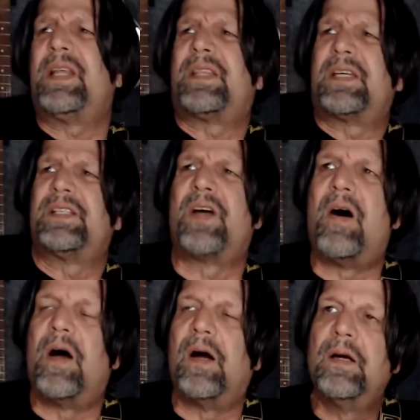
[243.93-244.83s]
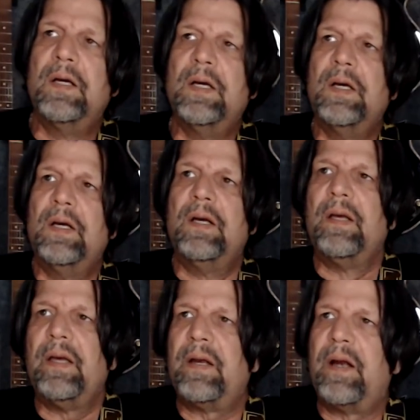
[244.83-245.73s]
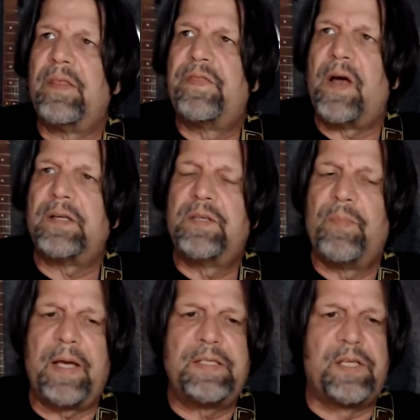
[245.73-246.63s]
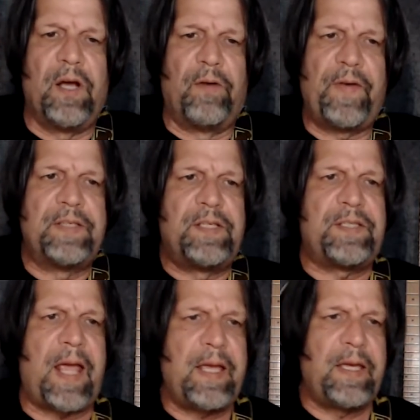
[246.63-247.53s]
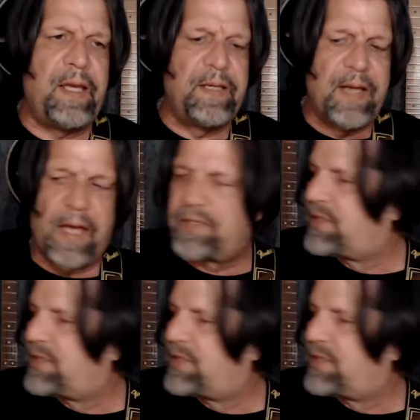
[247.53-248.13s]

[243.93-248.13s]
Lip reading: the guitar and I thought to myself, as it's hanging next